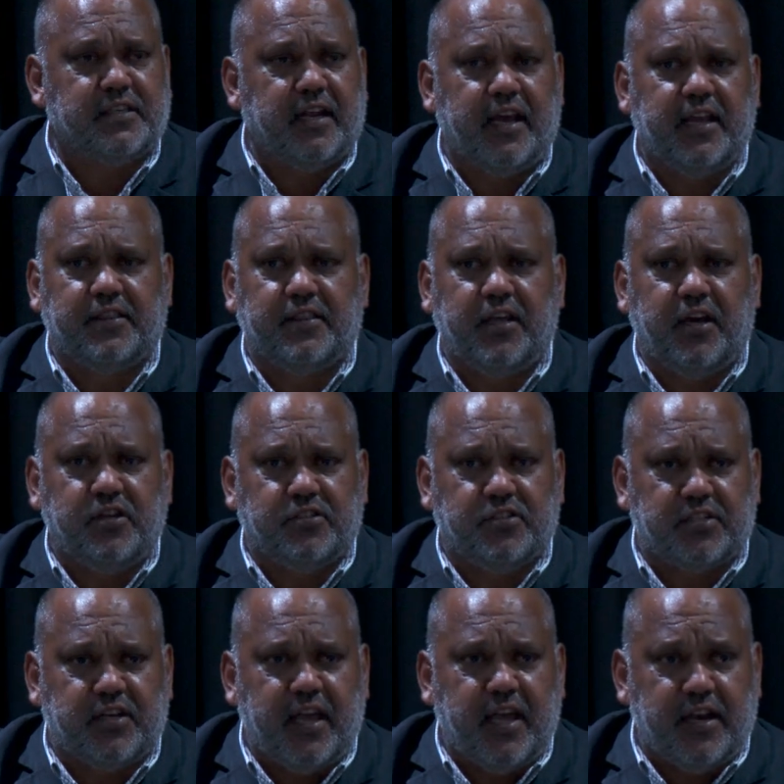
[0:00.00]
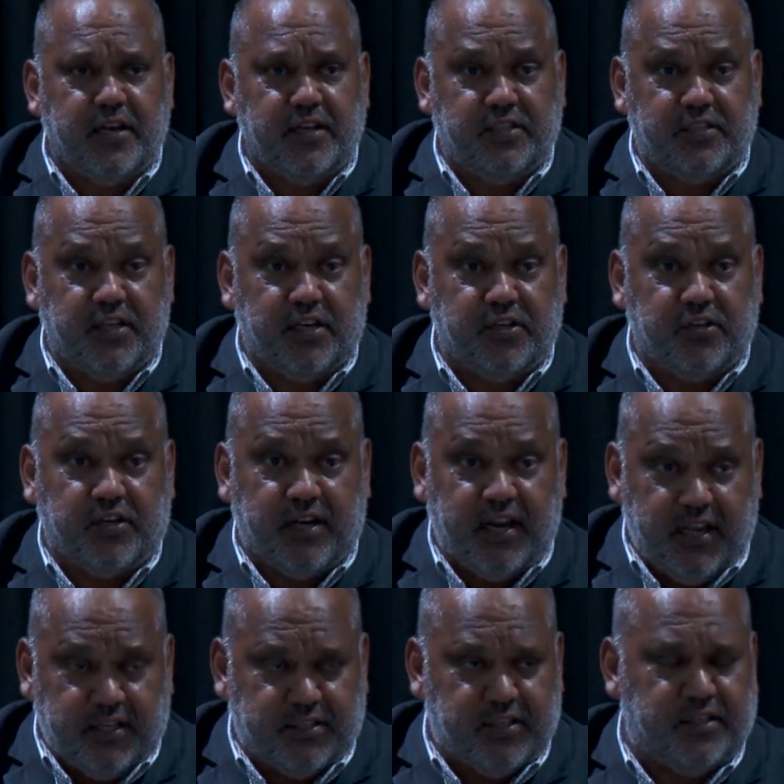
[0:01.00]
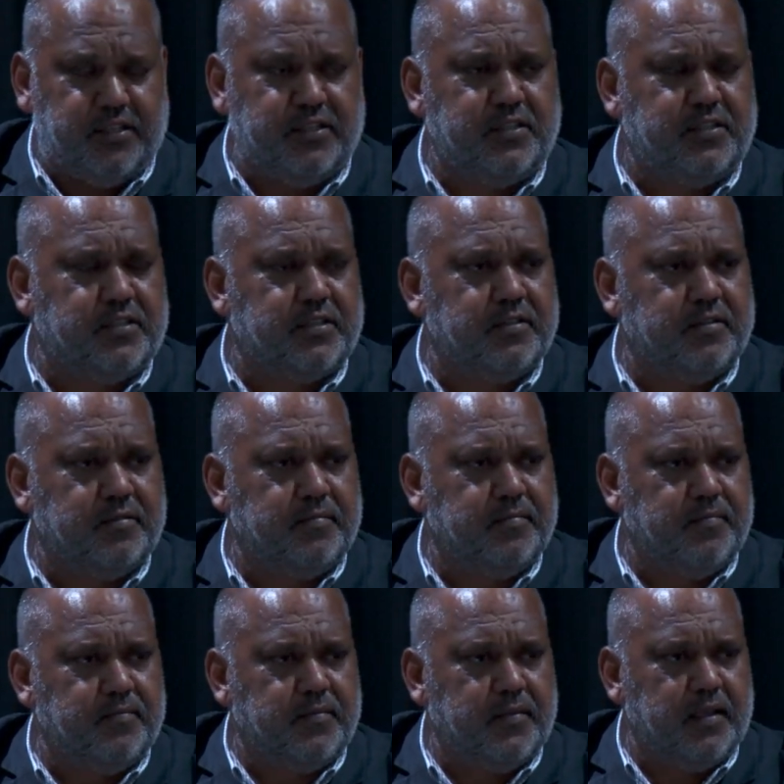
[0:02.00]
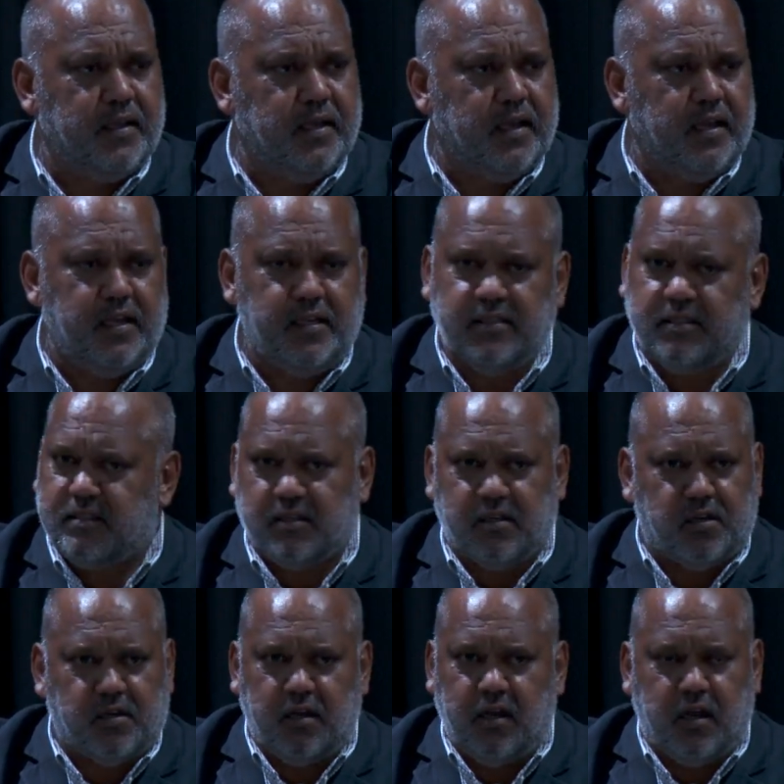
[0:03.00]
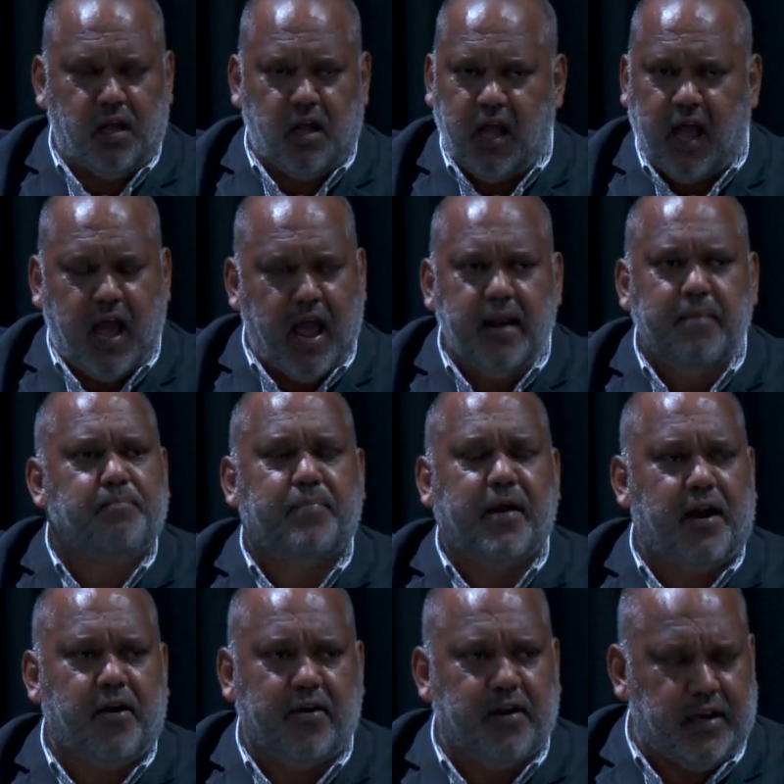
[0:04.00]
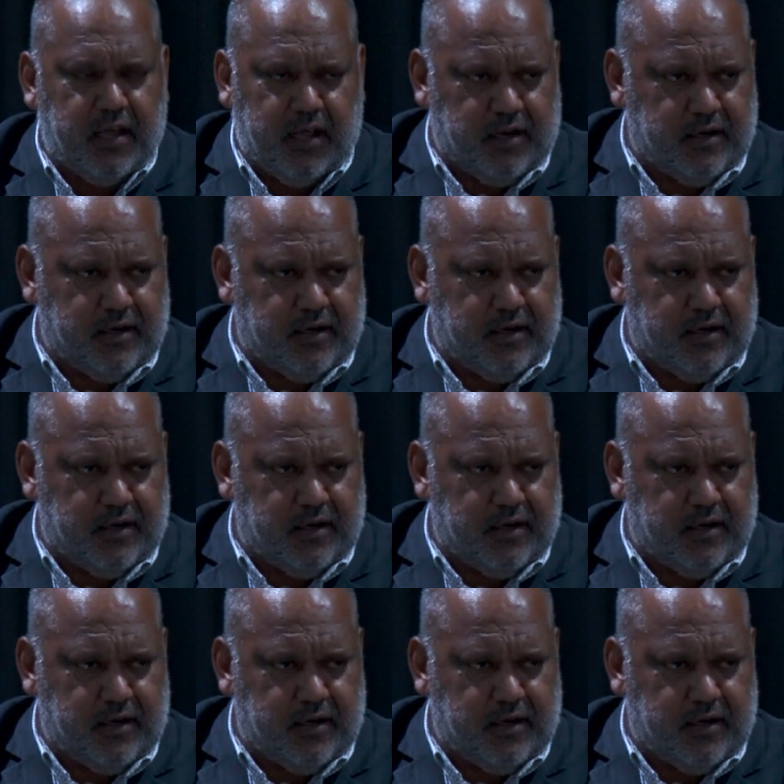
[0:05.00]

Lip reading: translate those standards into lessons is unparalleled.